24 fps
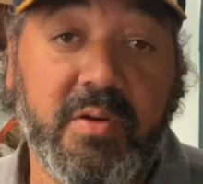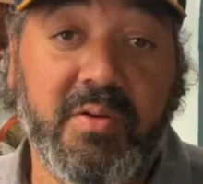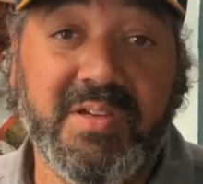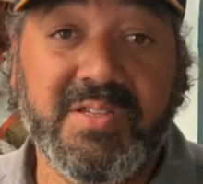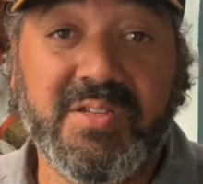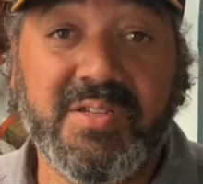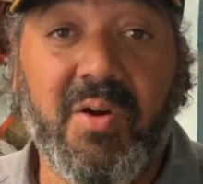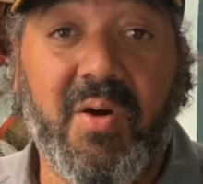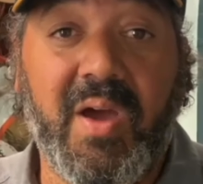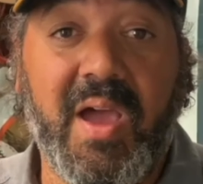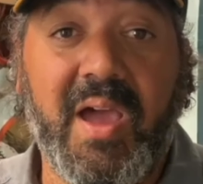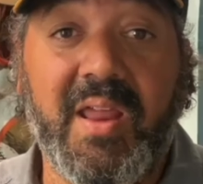do is
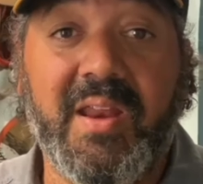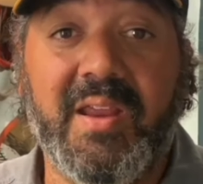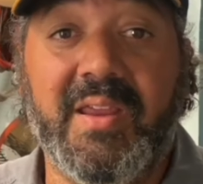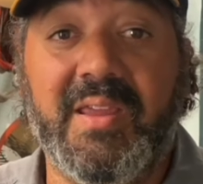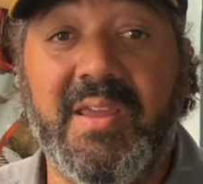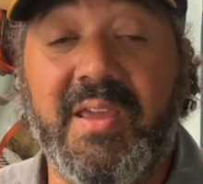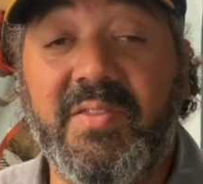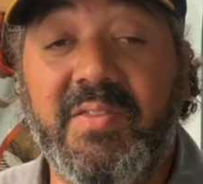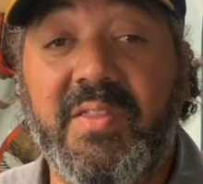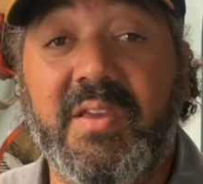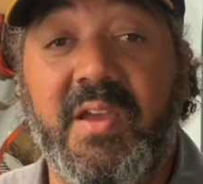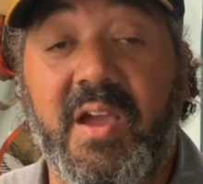go ahead and
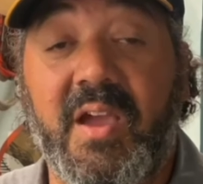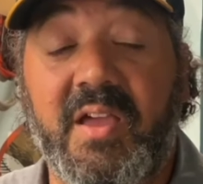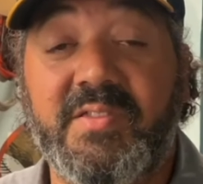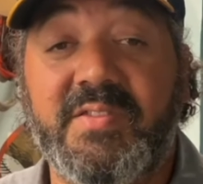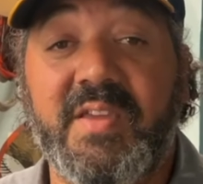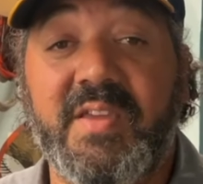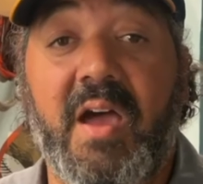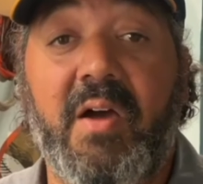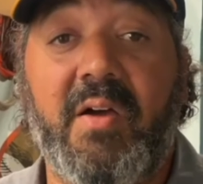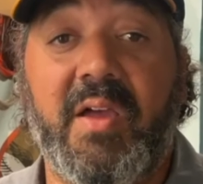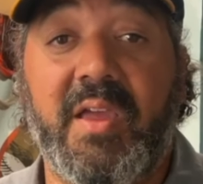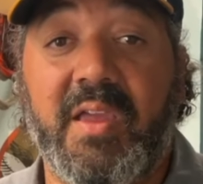get the guts
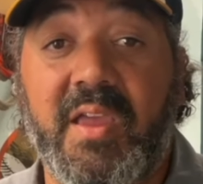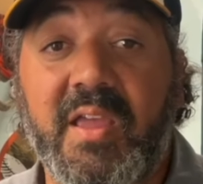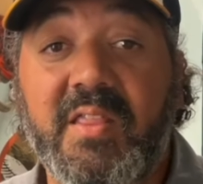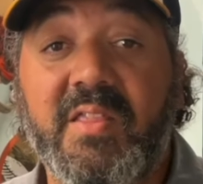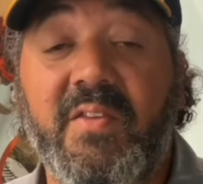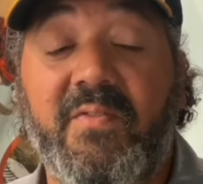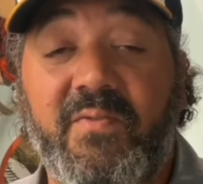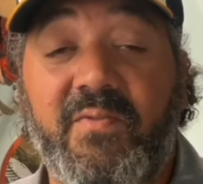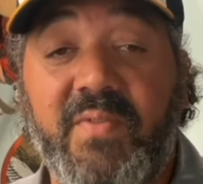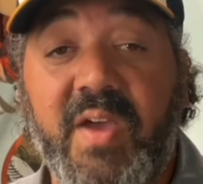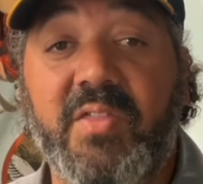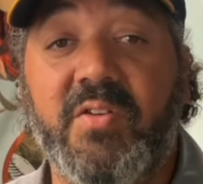out and get the
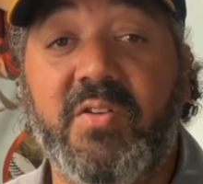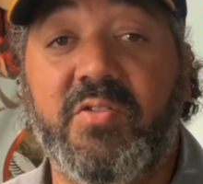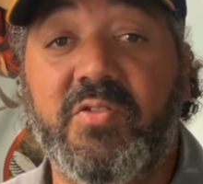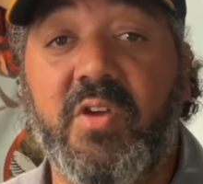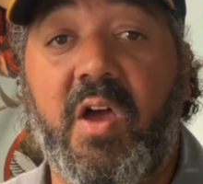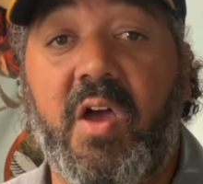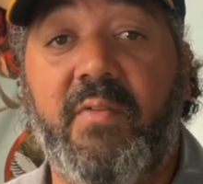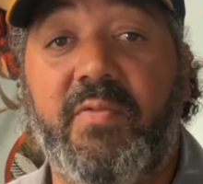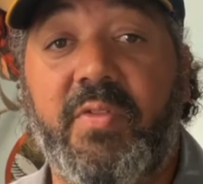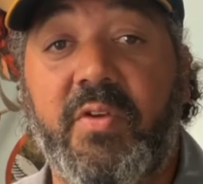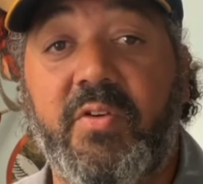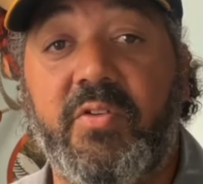feathers
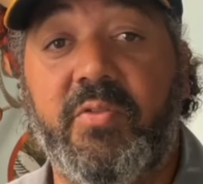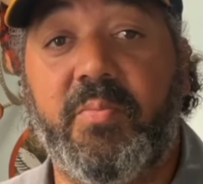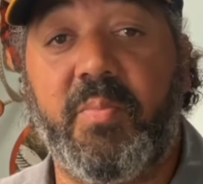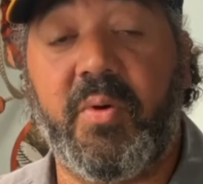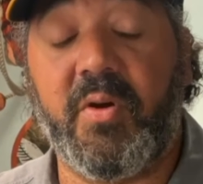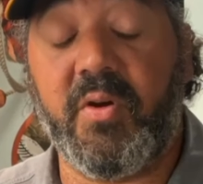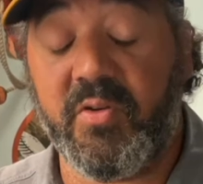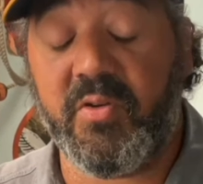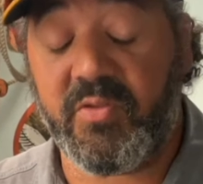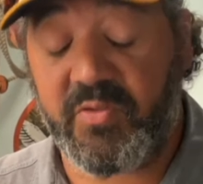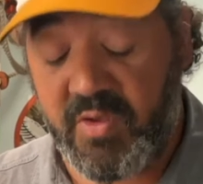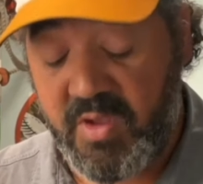off those
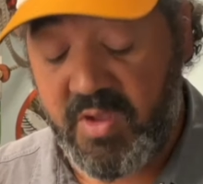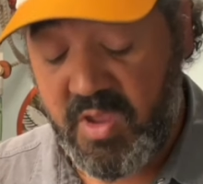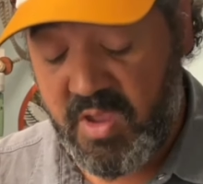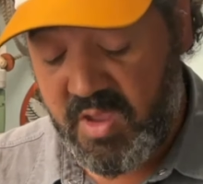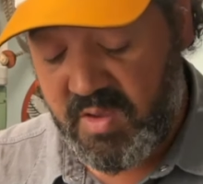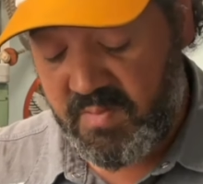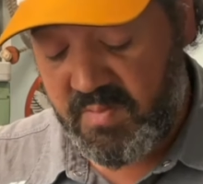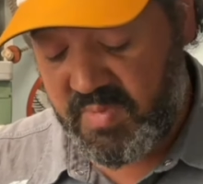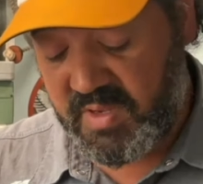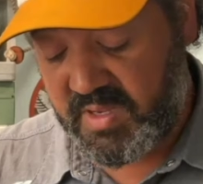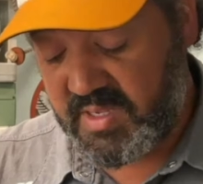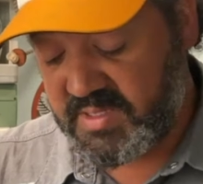birds,
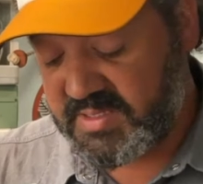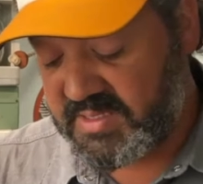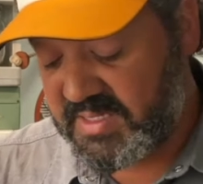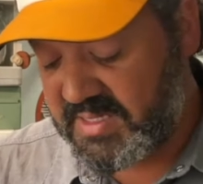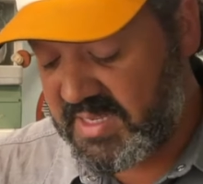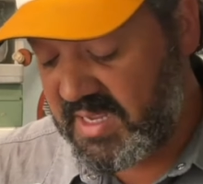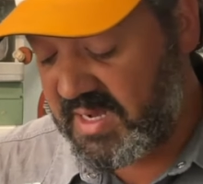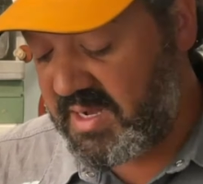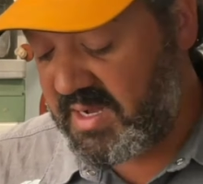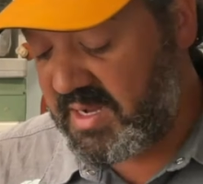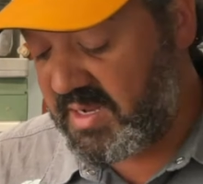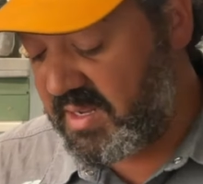because
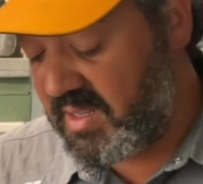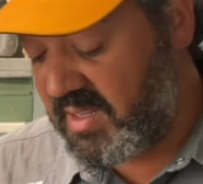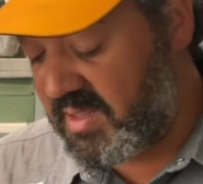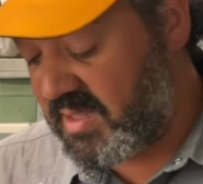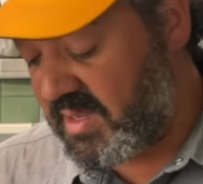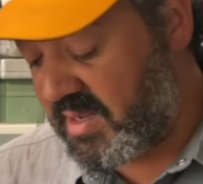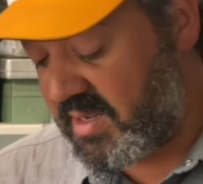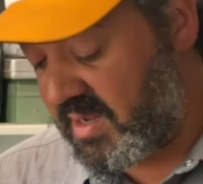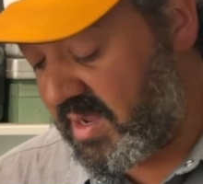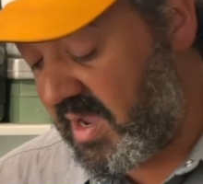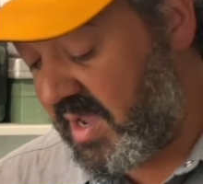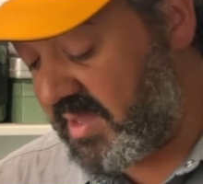getting the
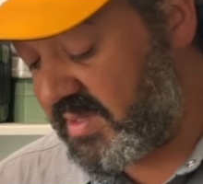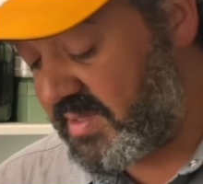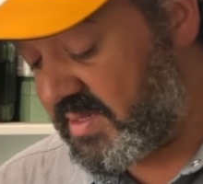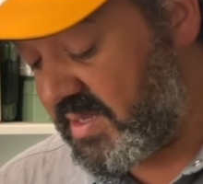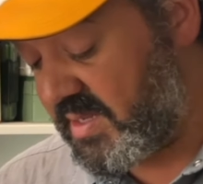guts